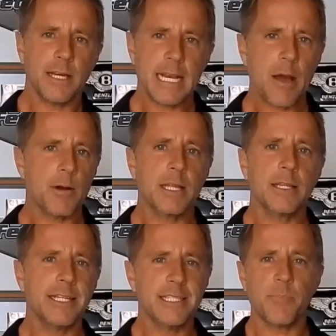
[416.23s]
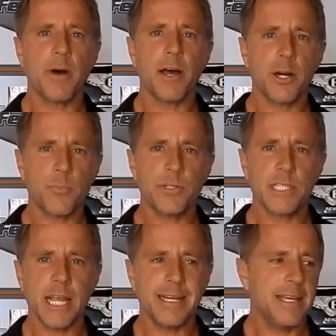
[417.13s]
and now it cleans up
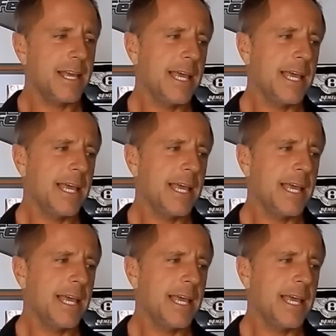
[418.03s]
100%,